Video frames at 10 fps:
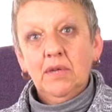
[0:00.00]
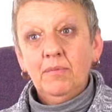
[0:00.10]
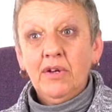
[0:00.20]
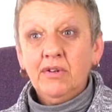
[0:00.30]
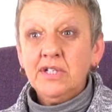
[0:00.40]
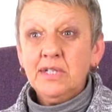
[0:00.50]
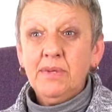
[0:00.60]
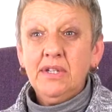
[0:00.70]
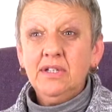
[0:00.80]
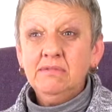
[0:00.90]
My honest
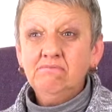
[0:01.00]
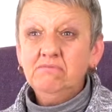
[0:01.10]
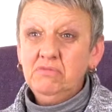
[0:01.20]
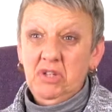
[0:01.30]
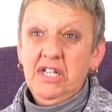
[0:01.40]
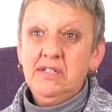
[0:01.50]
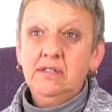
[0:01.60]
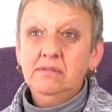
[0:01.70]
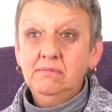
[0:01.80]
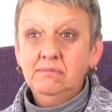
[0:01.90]
opinion, it
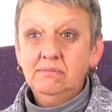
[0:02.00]
all.